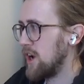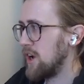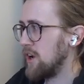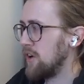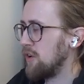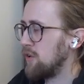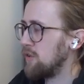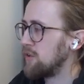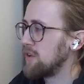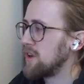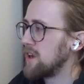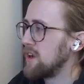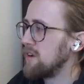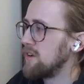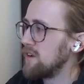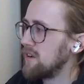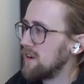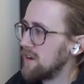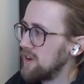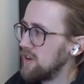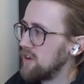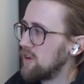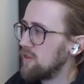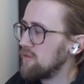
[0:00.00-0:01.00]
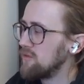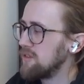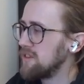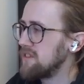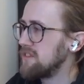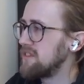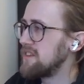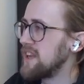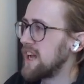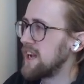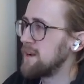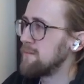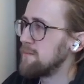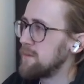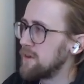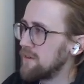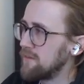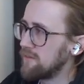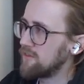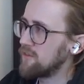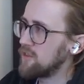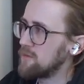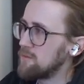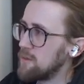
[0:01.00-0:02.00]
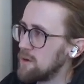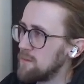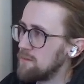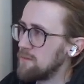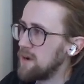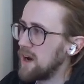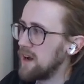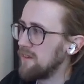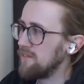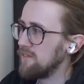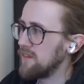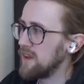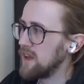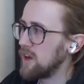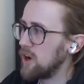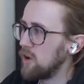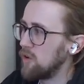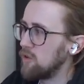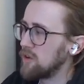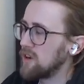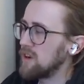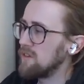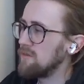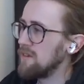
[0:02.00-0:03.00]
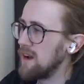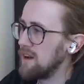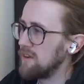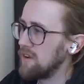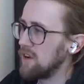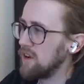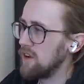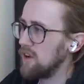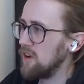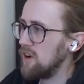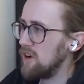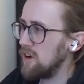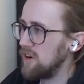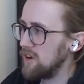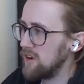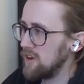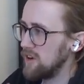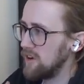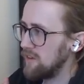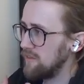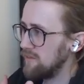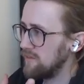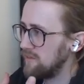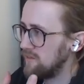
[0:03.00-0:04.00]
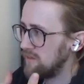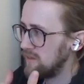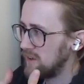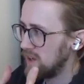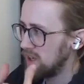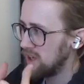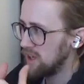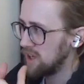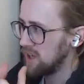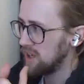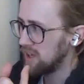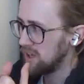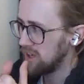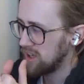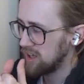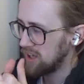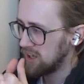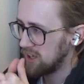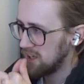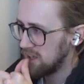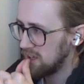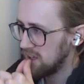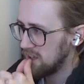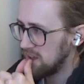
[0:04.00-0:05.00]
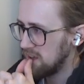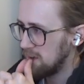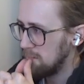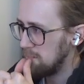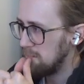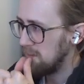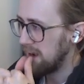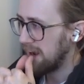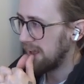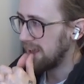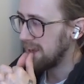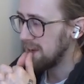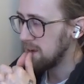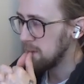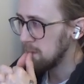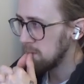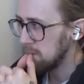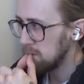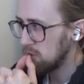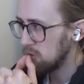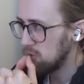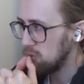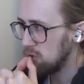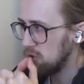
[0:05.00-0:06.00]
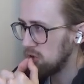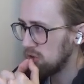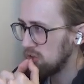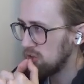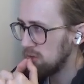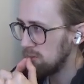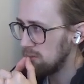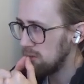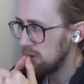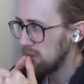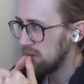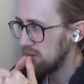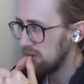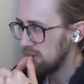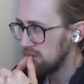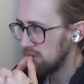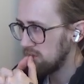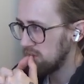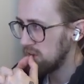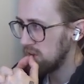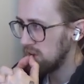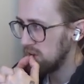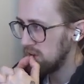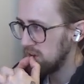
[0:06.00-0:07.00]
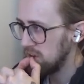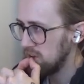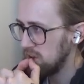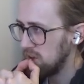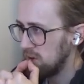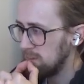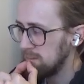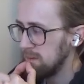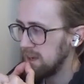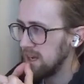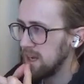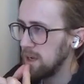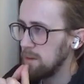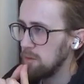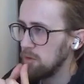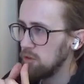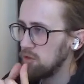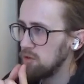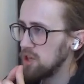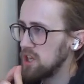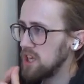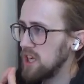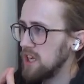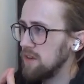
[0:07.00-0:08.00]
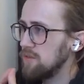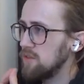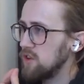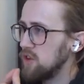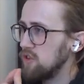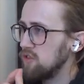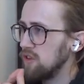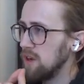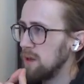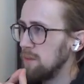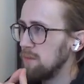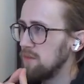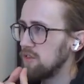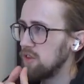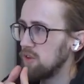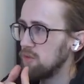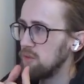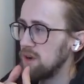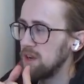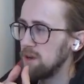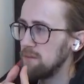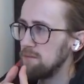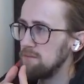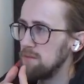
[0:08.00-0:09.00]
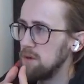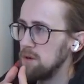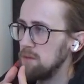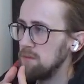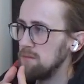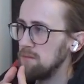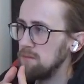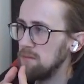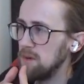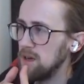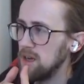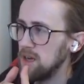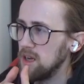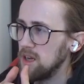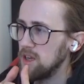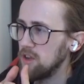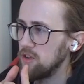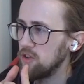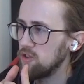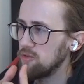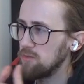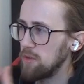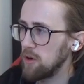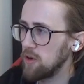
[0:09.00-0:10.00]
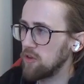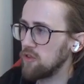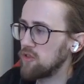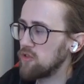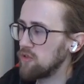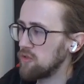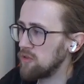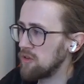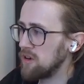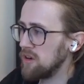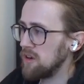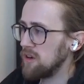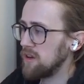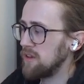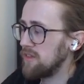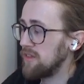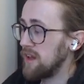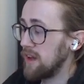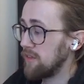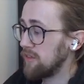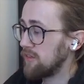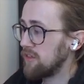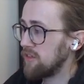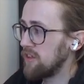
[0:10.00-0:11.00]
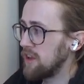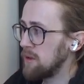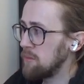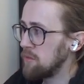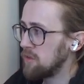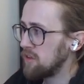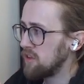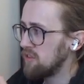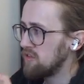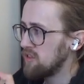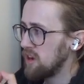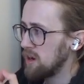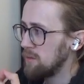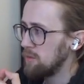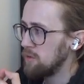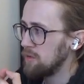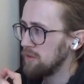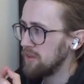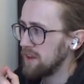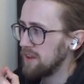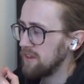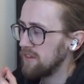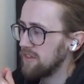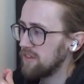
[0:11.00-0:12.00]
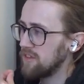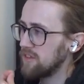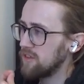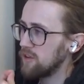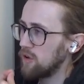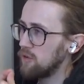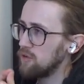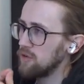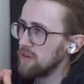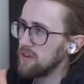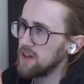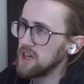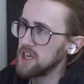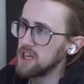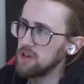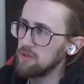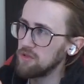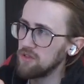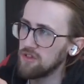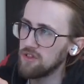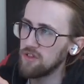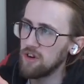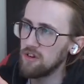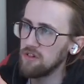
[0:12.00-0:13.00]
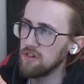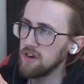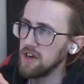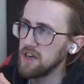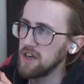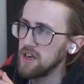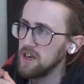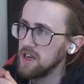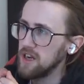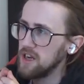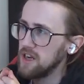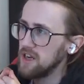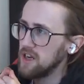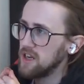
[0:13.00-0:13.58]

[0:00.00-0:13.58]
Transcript: And holding not resentment from mum, but I think holding around a lot of blame towards her mother for not being able to achieve a dream. So when her mum spoke to her. That scene was incredible, and then told her that she was sorry.